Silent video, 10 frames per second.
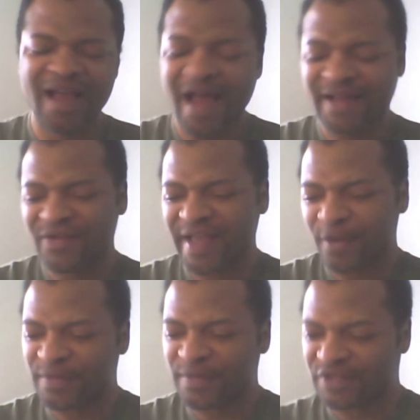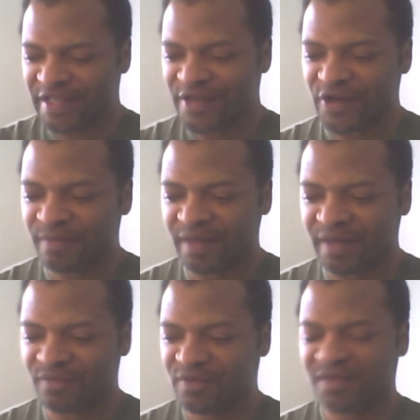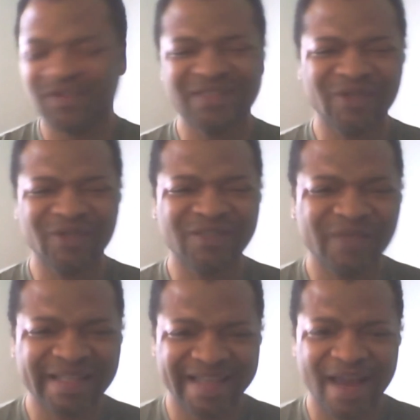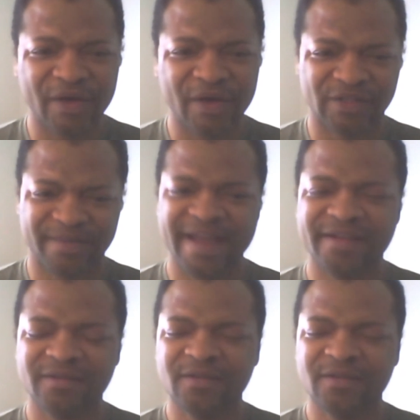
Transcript: I know they help you see good, but what's with the carrots, man?